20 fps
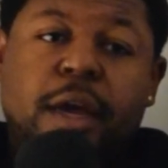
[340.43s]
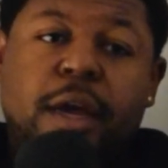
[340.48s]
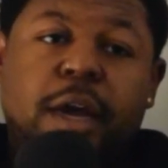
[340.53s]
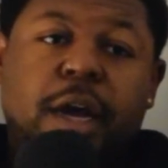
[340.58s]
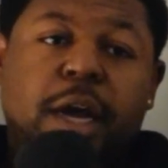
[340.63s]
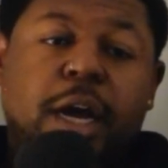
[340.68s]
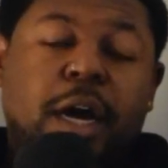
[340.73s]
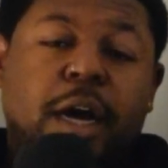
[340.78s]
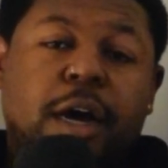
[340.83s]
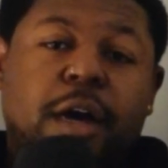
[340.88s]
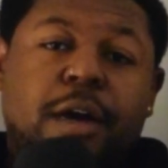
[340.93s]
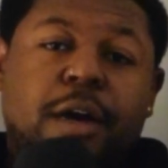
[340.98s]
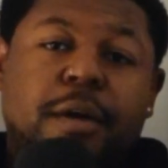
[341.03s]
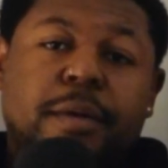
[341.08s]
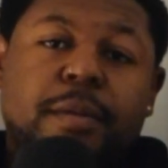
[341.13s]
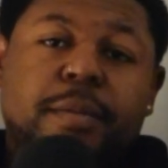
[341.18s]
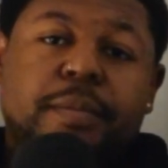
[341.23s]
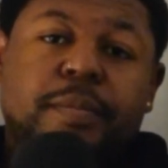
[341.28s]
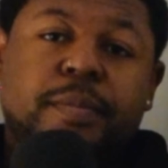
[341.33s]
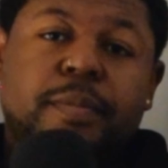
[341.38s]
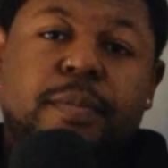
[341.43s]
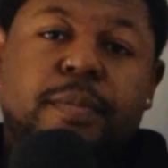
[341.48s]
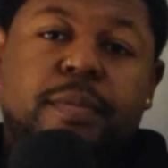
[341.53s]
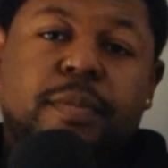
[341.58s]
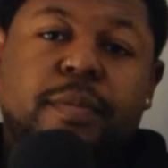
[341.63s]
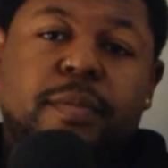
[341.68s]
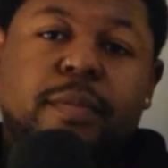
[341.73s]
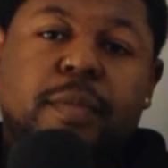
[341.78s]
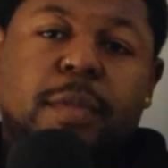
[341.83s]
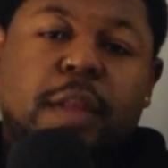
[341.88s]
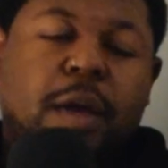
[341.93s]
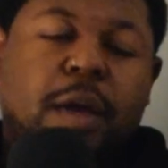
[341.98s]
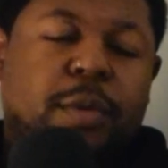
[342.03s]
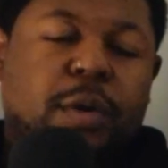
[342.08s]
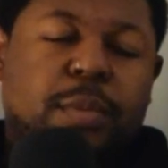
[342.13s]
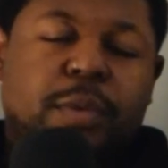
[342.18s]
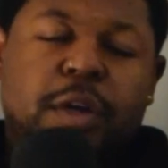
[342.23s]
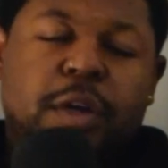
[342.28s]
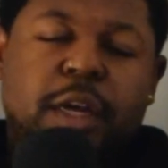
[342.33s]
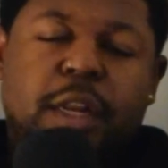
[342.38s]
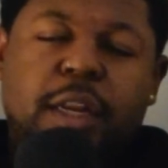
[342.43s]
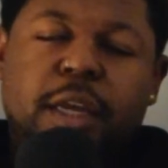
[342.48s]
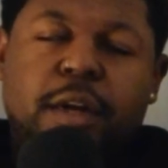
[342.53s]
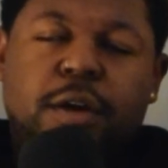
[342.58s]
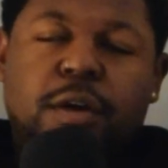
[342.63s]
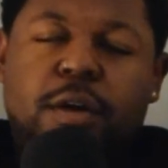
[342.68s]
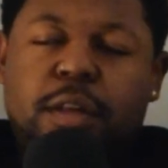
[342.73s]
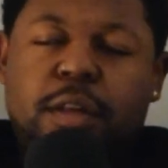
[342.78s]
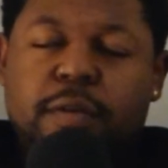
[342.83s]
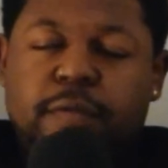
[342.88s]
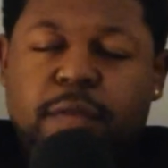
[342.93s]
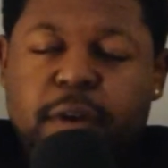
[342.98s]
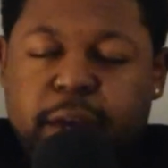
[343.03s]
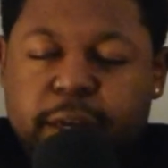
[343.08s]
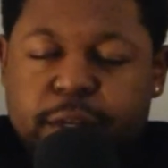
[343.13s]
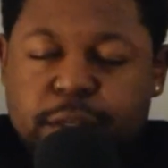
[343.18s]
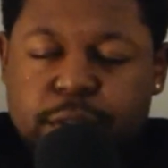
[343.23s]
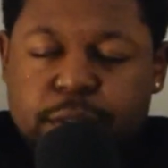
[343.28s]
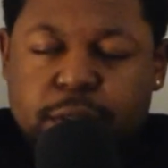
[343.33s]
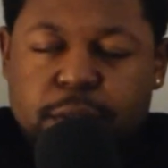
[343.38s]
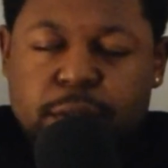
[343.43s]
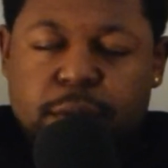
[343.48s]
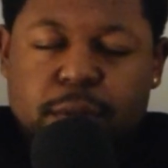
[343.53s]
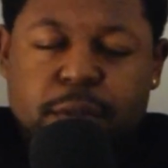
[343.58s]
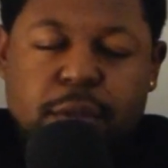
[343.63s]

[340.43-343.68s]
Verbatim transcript: Uh, I'm open to any and all advice.